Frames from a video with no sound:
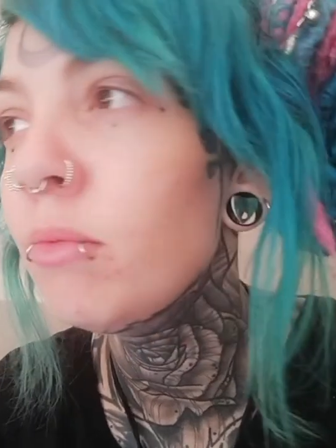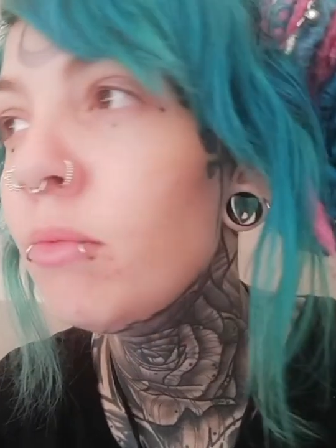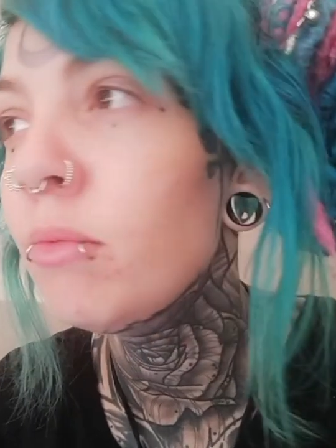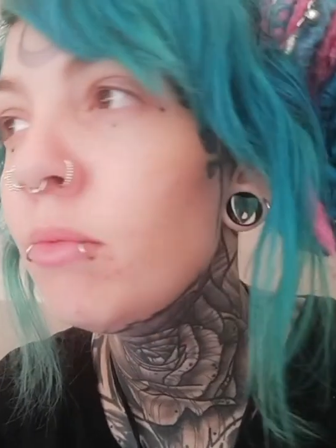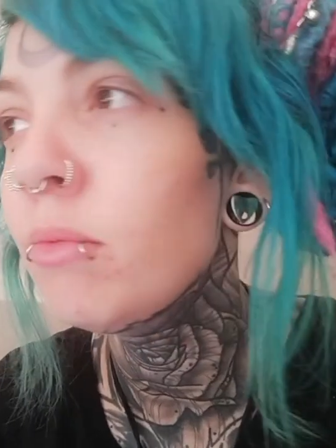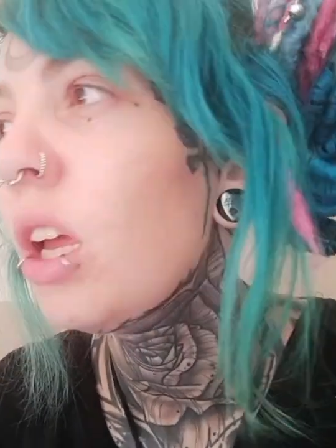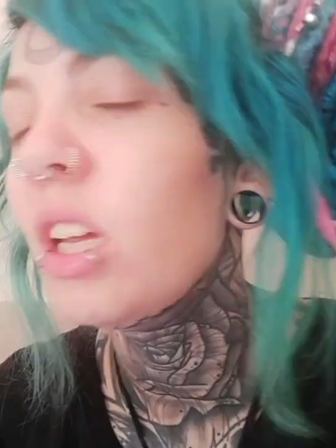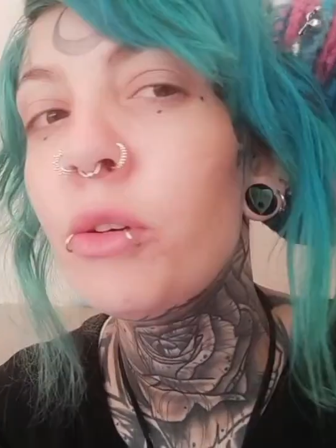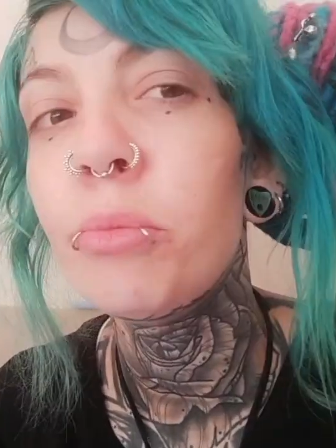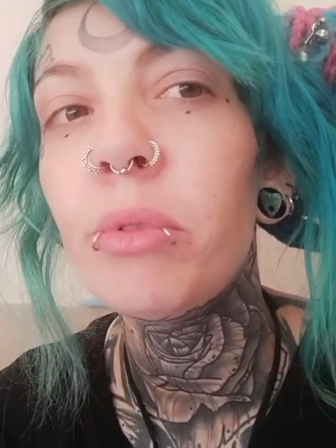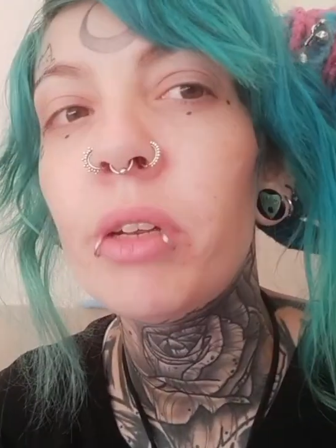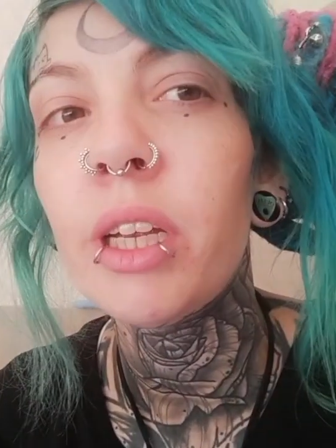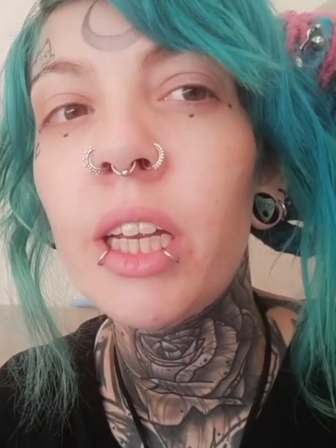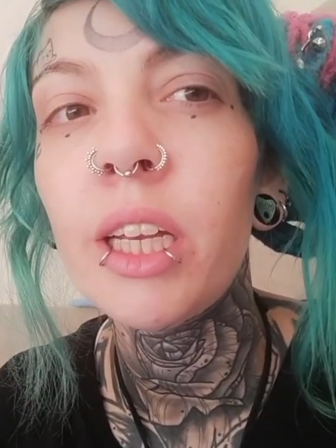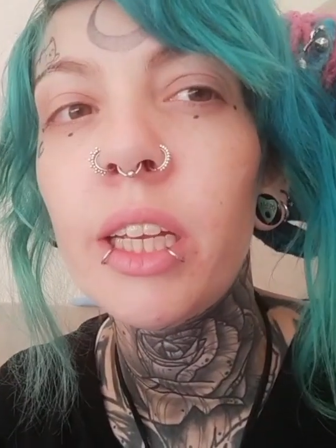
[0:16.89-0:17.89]
It could
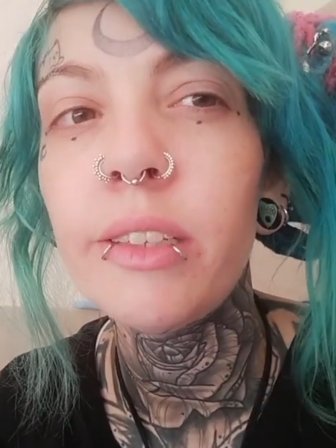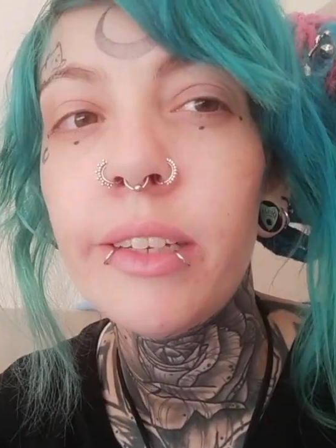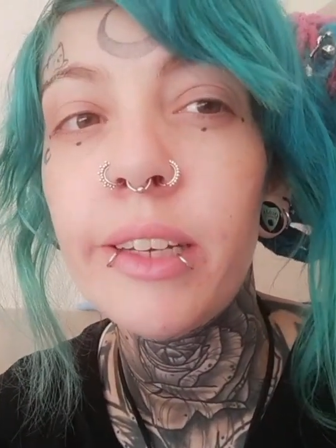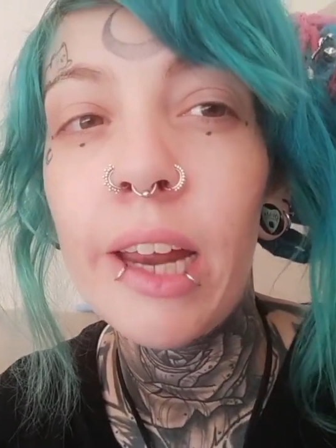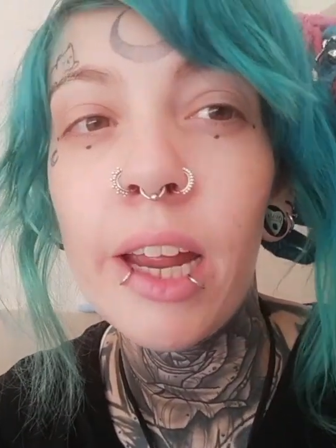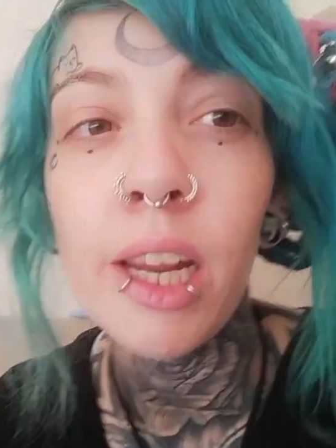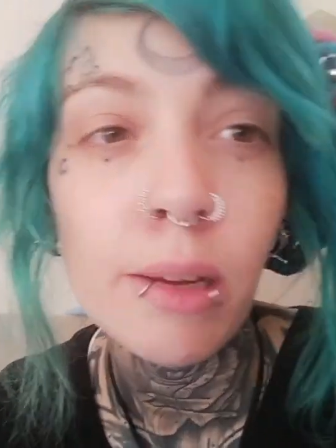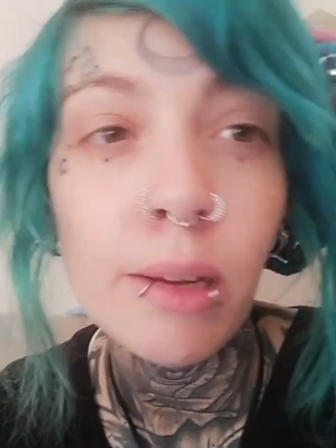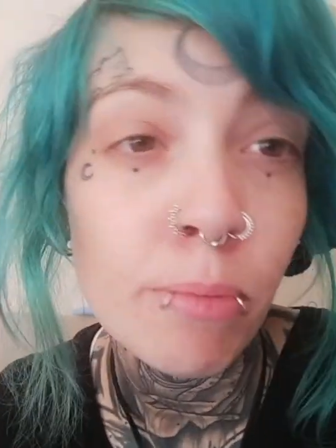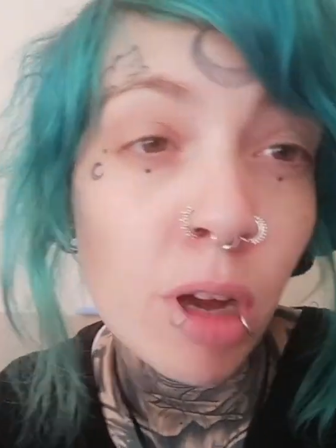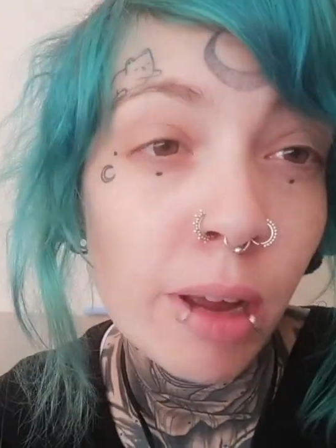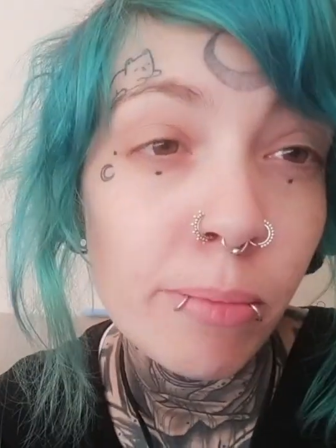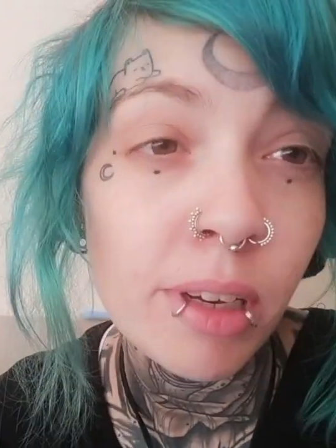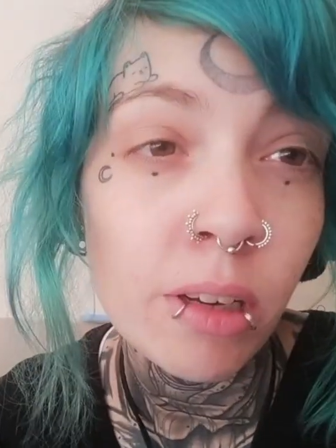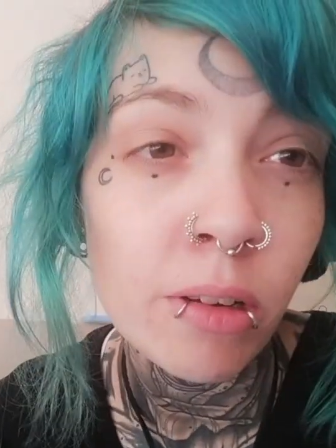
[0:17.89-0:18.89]
be today, it
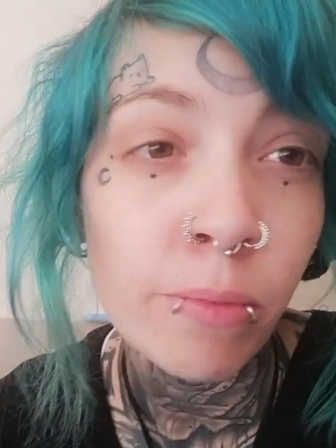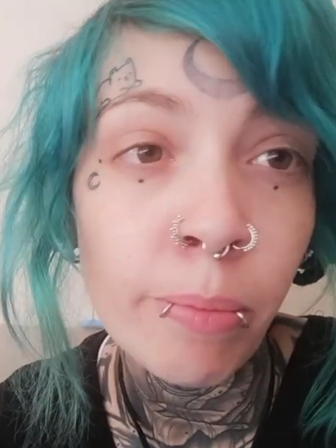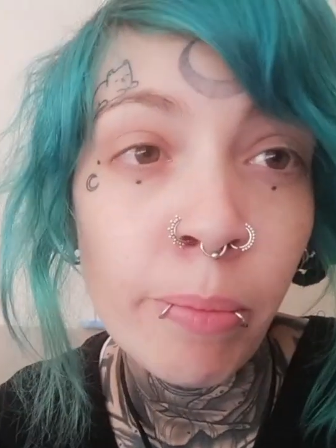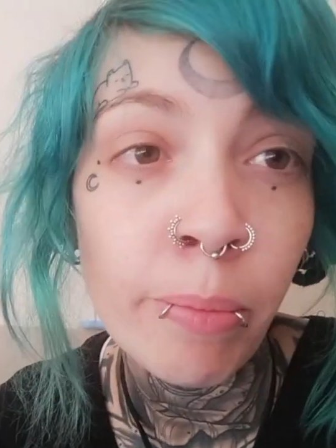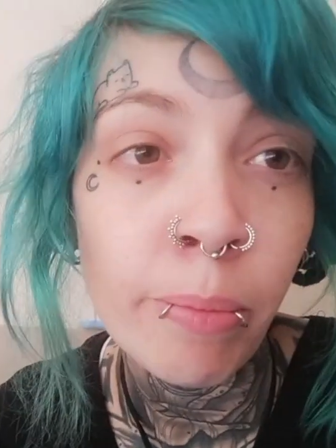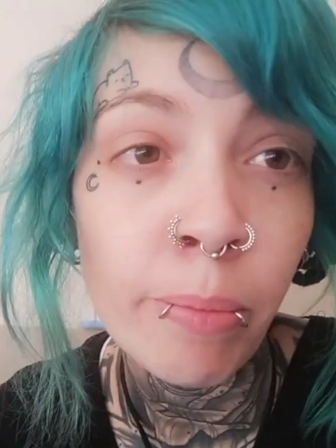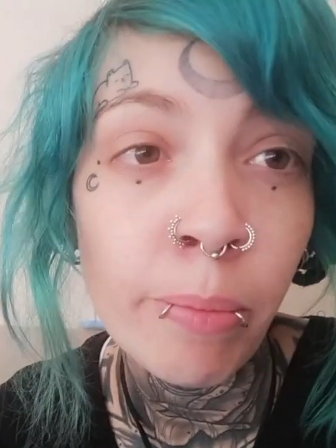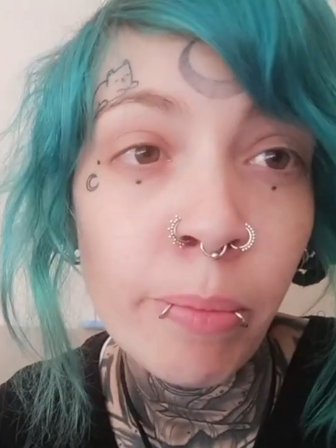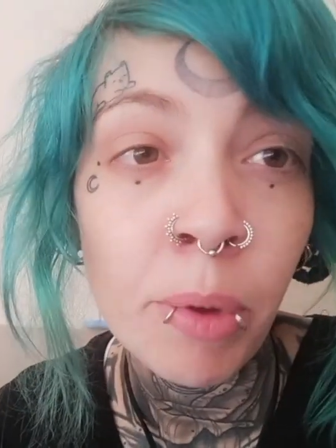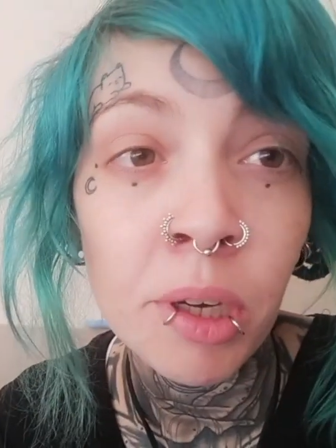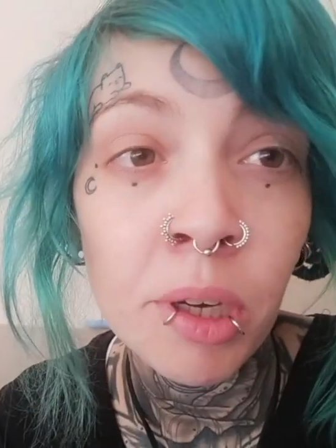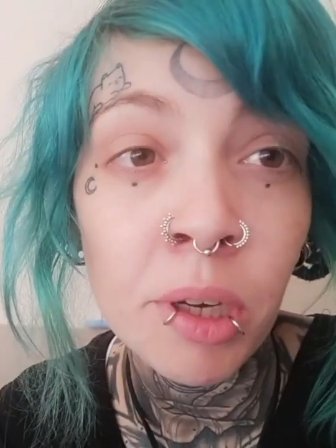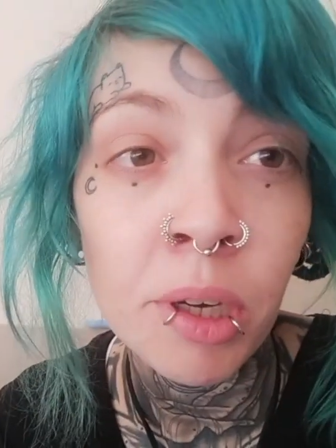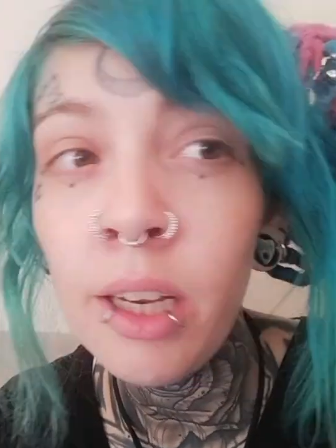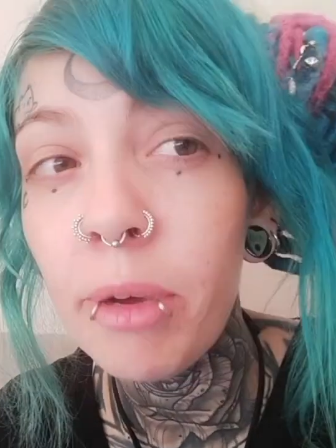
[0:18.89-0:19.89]
might be on Monday,
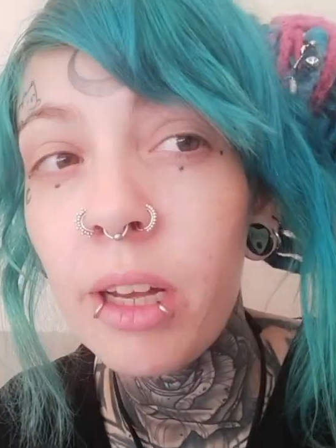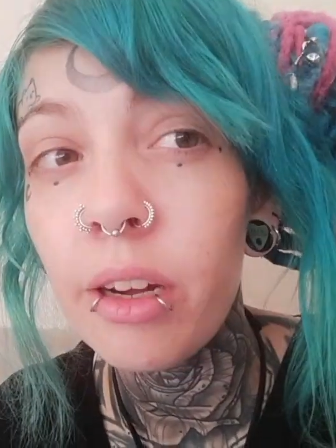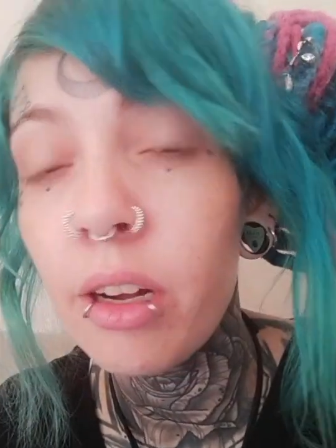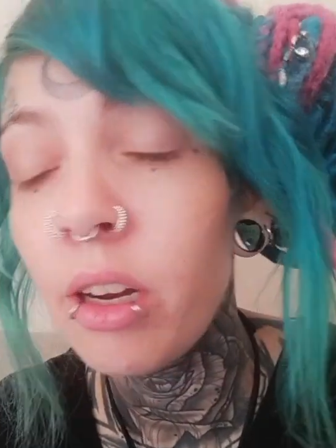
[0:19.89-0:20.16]
but